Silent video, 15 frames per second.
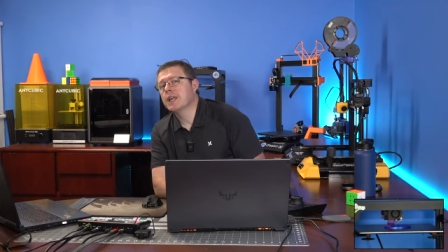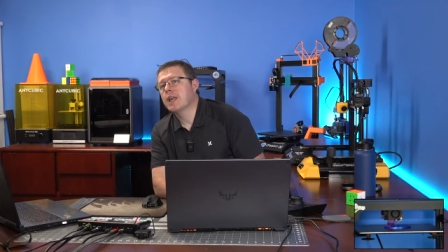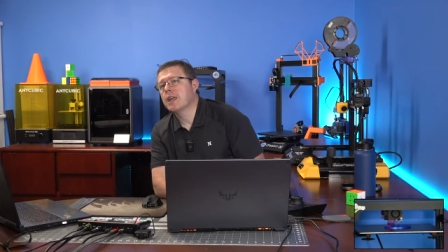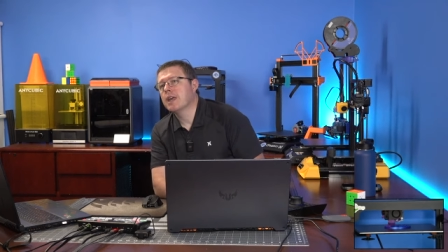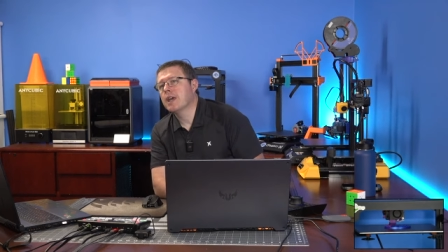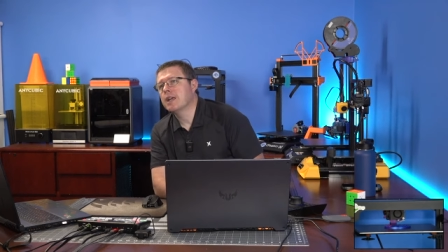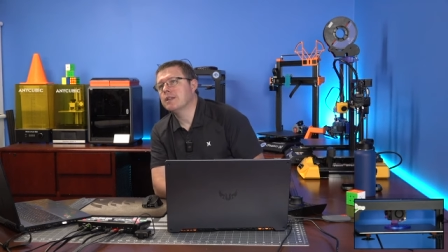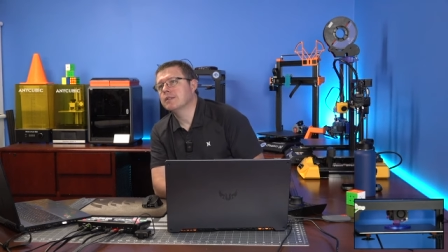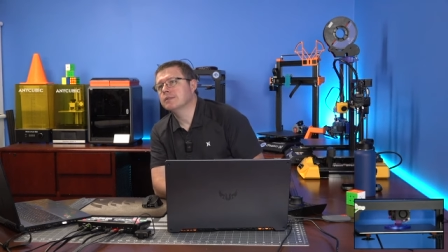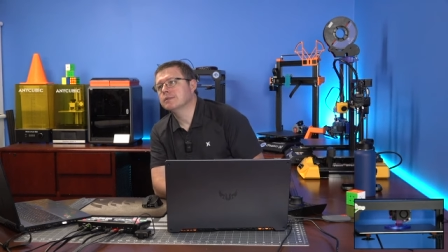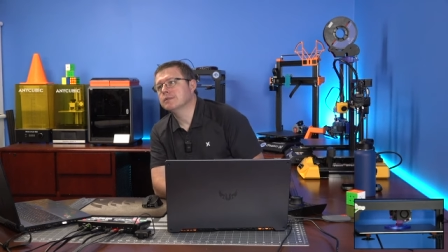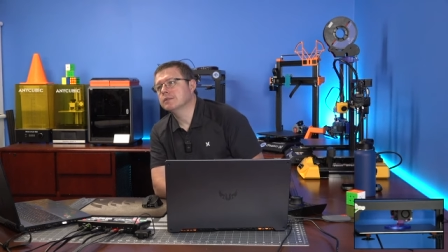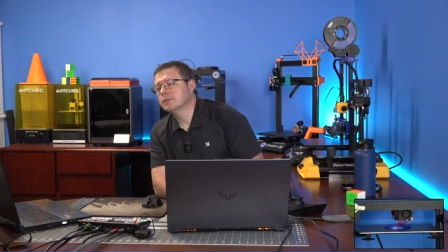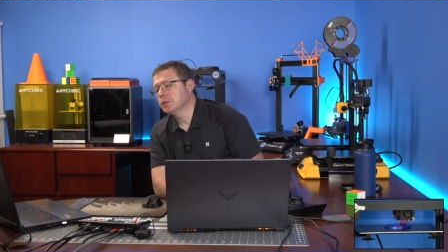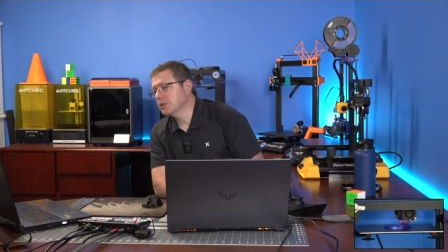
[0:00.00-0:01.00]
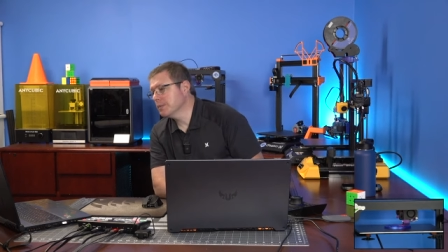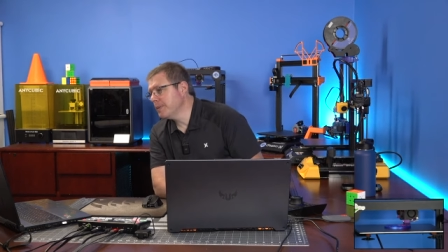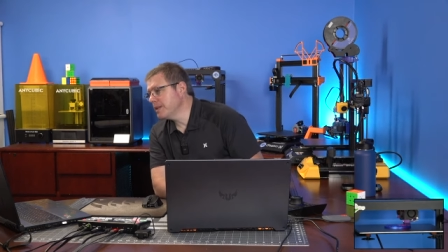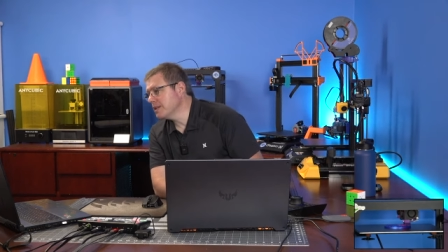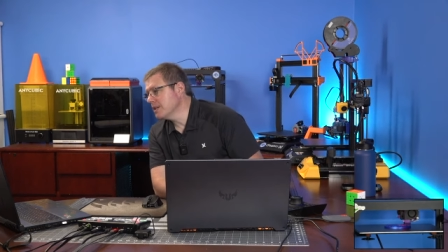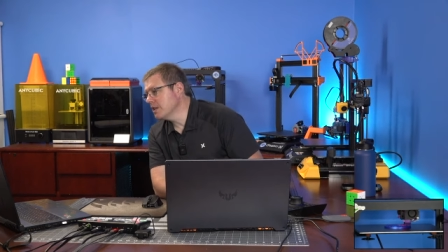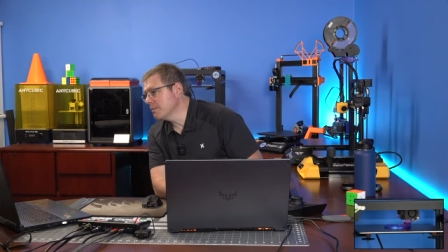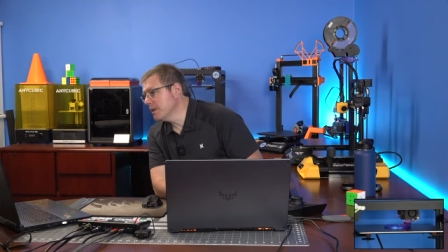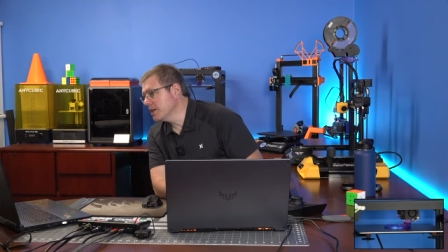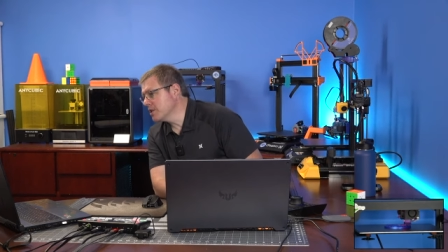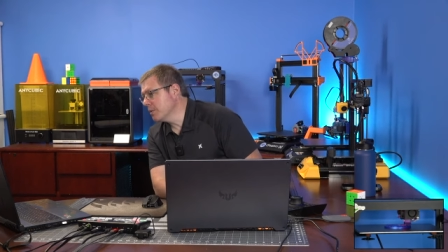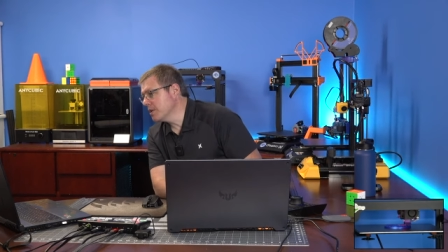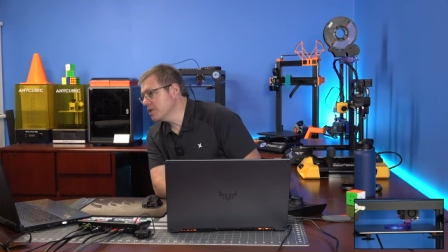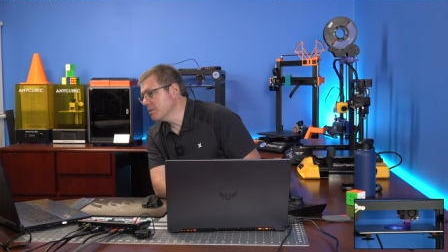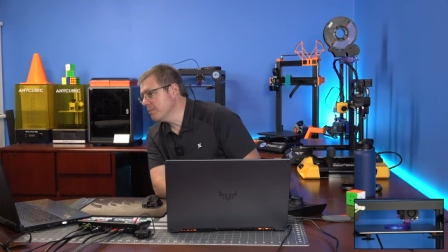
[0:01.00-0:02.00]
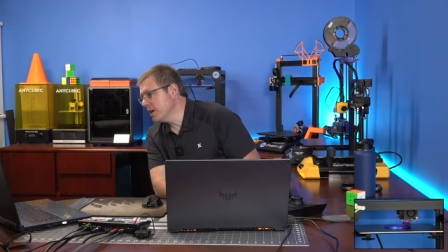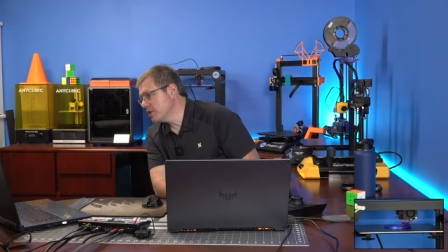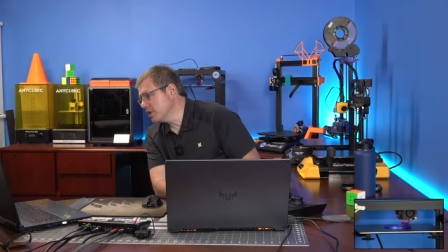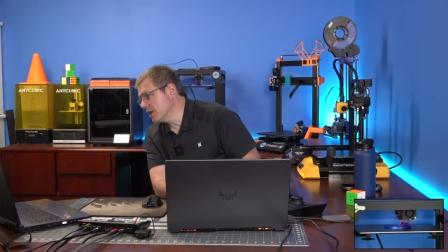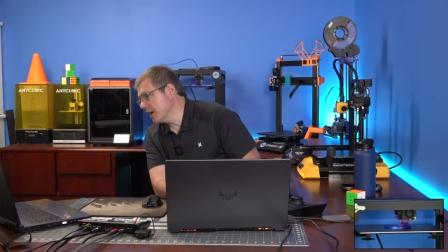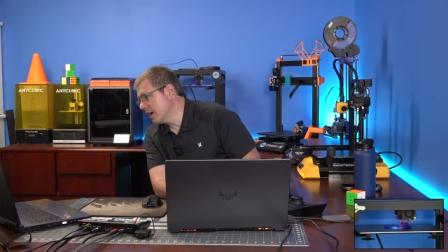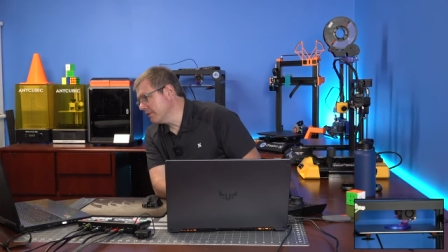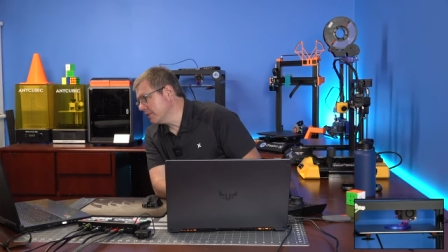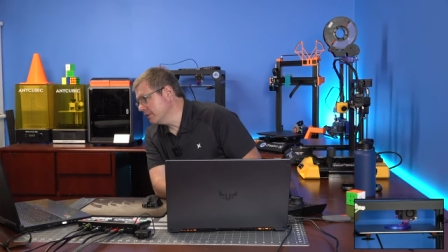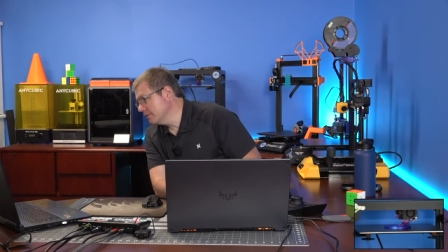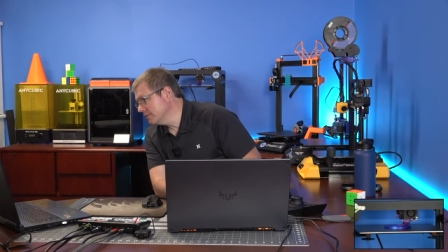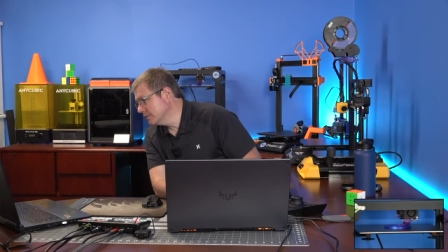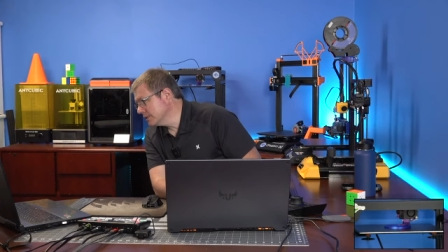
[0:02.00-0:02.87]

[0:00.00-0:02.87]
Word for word: get well, it depends on your budget. What's your budget, Kevin?